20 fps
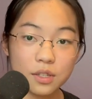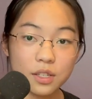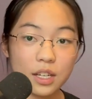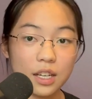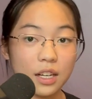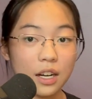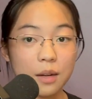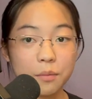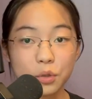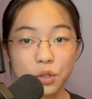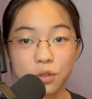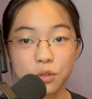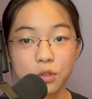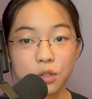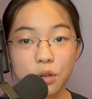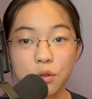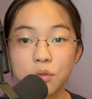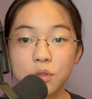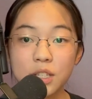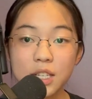and I'm sure
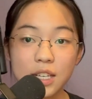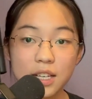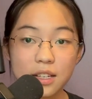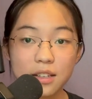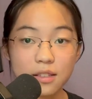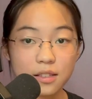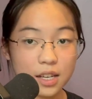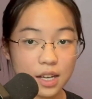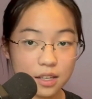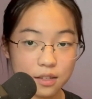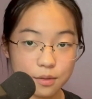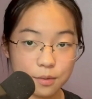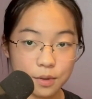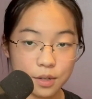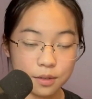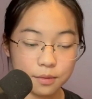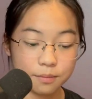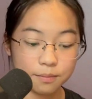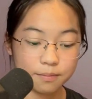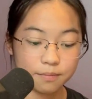Tony is as
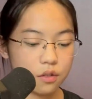well.